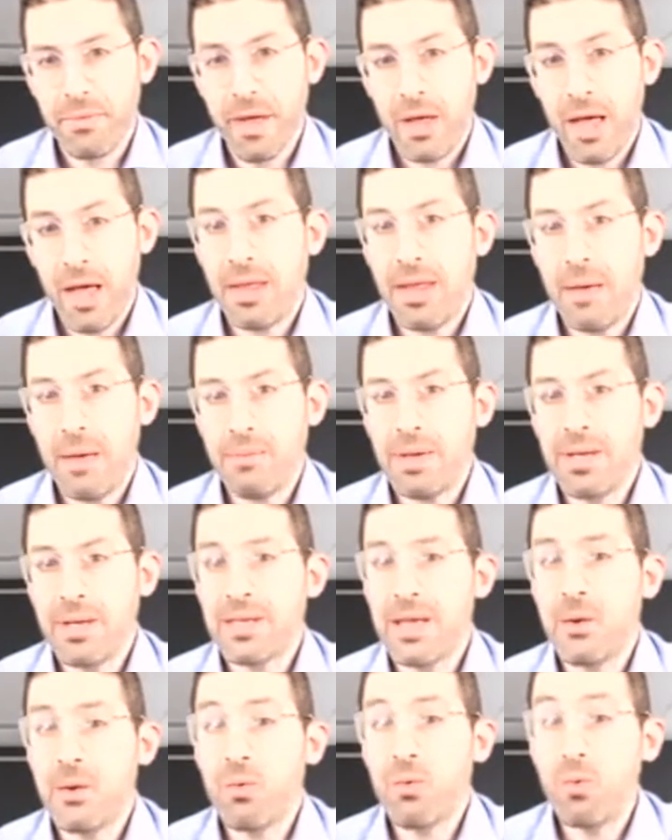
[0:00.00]
and that means
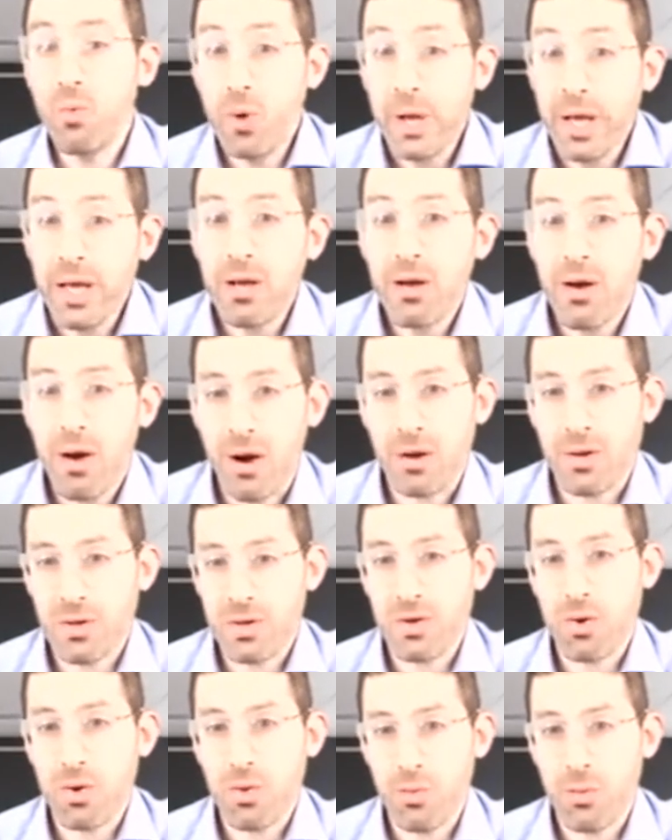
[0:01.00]
that we are
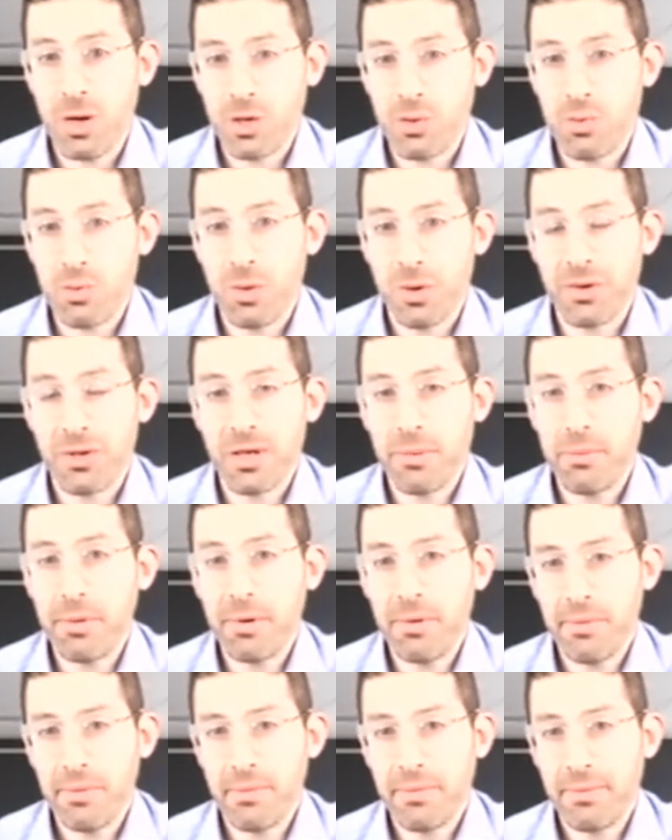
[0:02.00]
so much more deep.
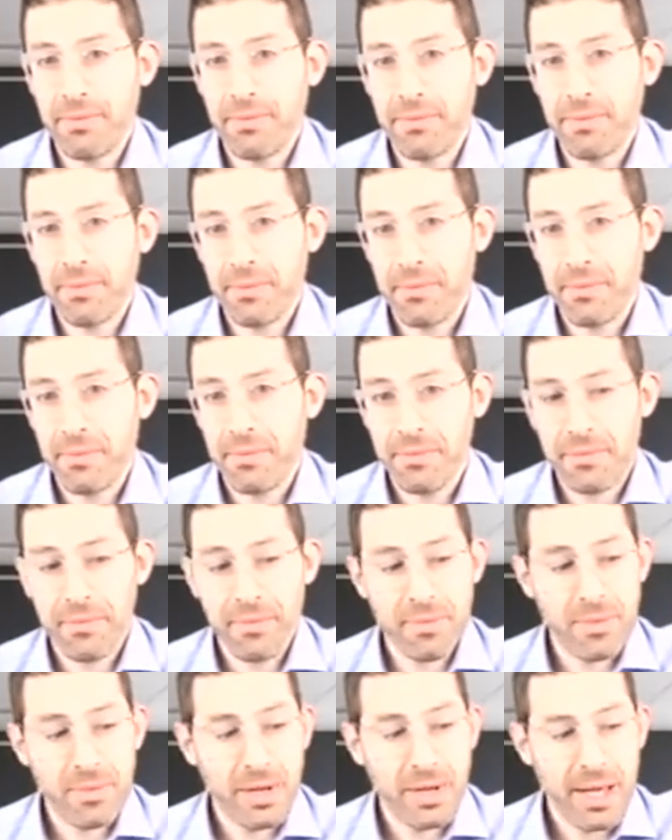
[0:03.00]

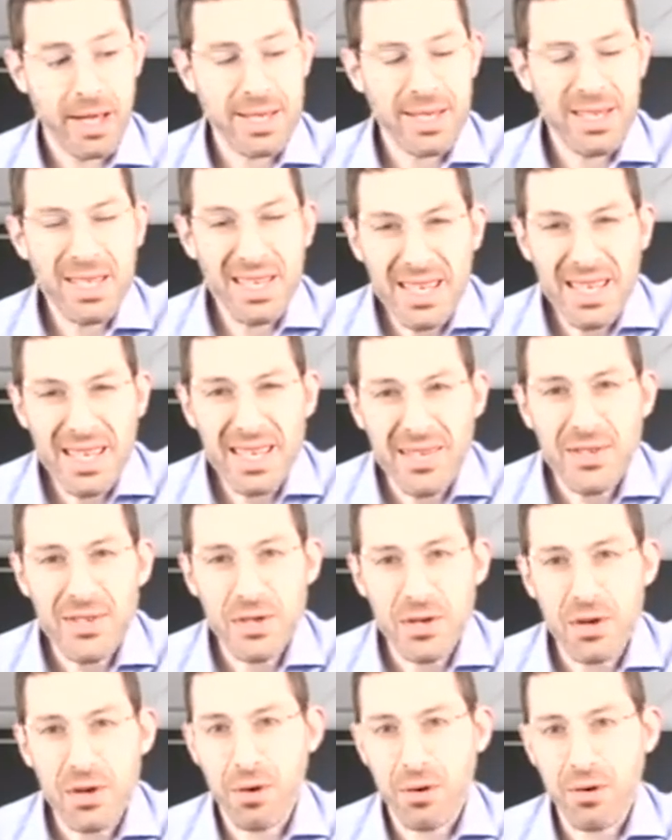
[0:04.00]
It's
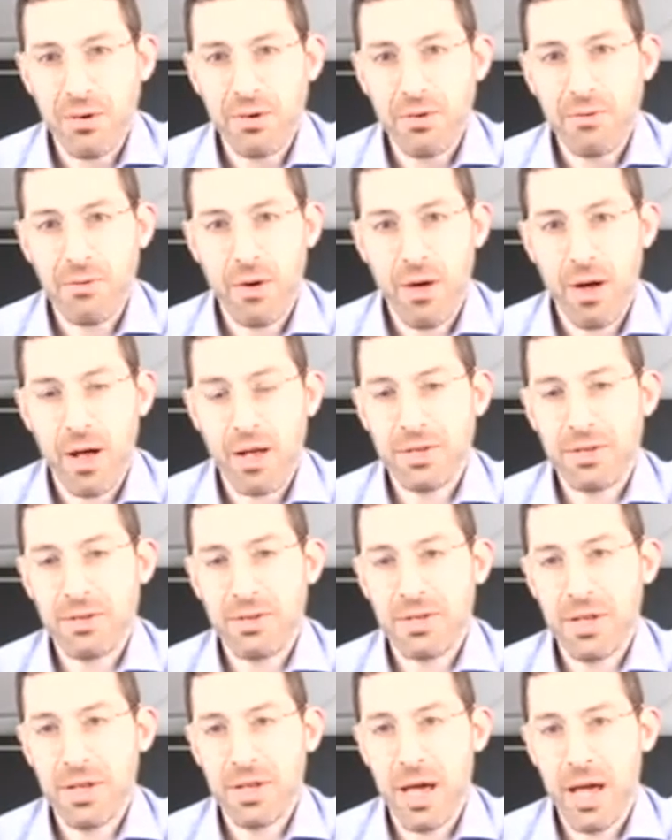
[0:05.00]
easier for us to
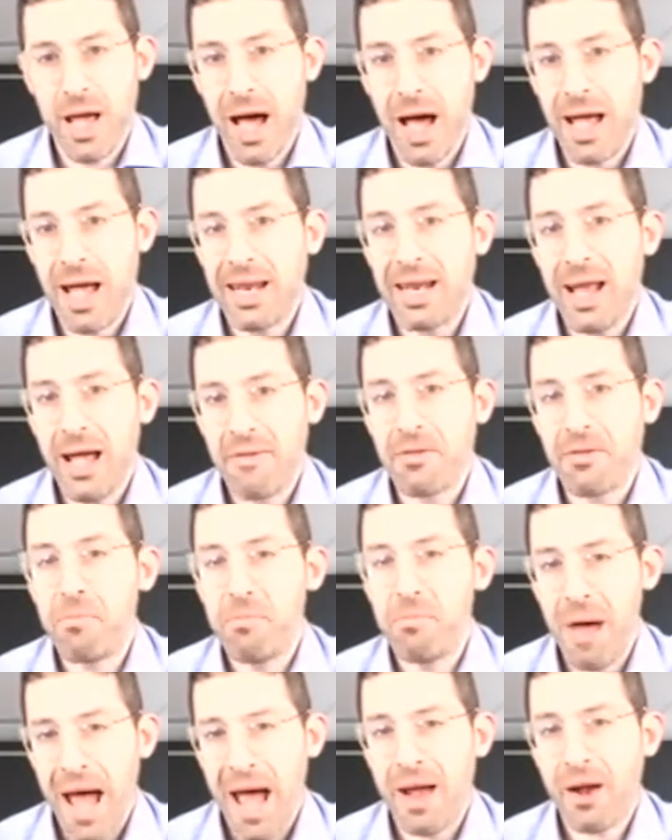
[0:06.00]
say, I didn't have the
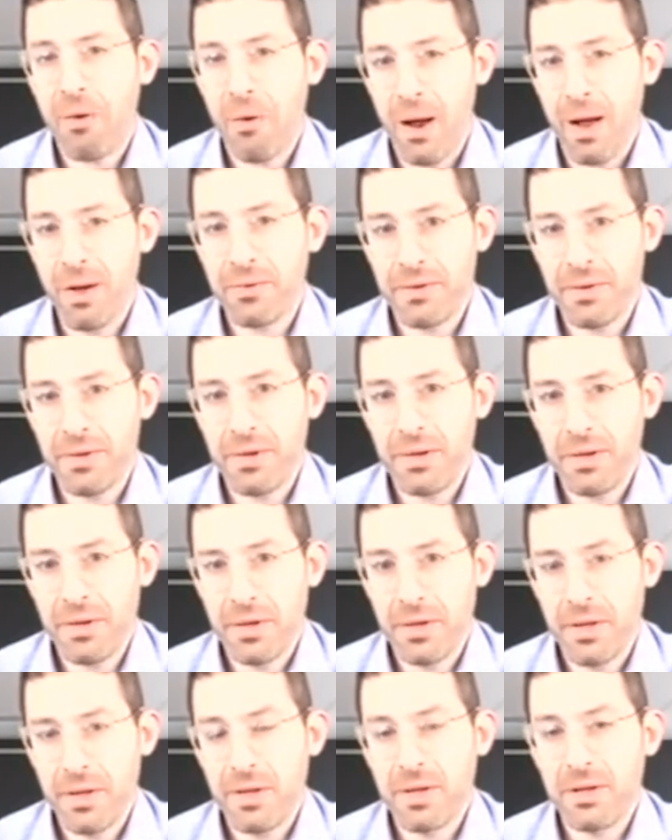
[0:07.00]
background
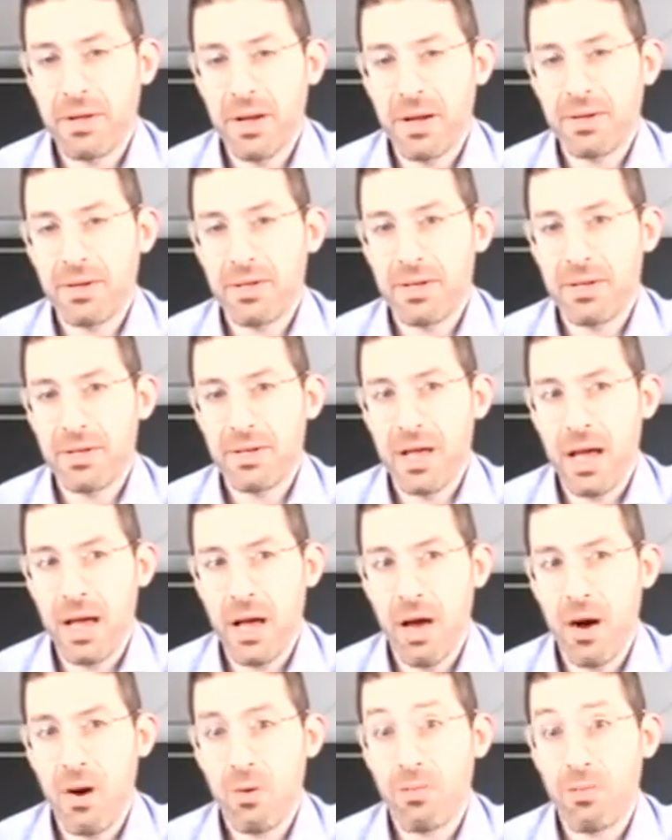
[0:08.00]
than to us to say,
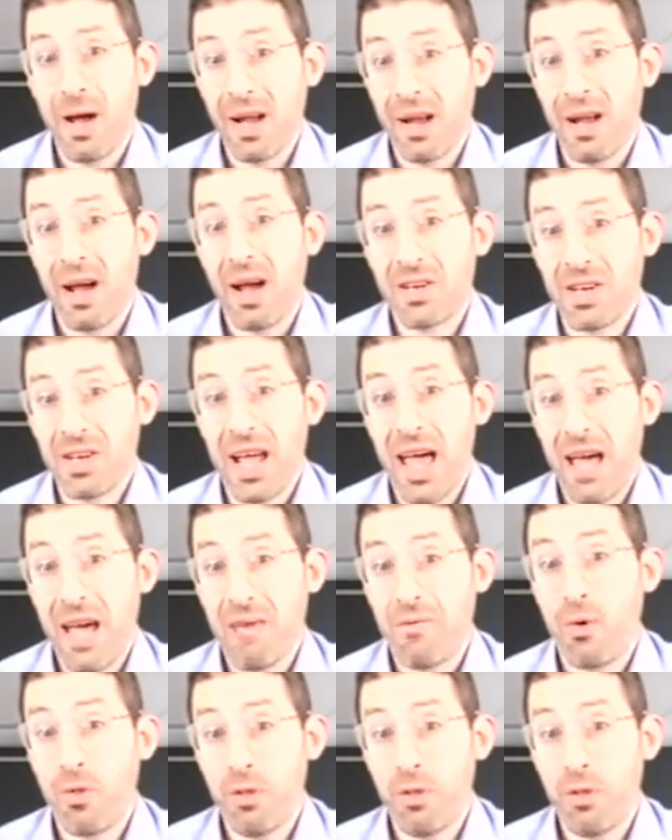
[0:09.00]
oh my gosh, I have all the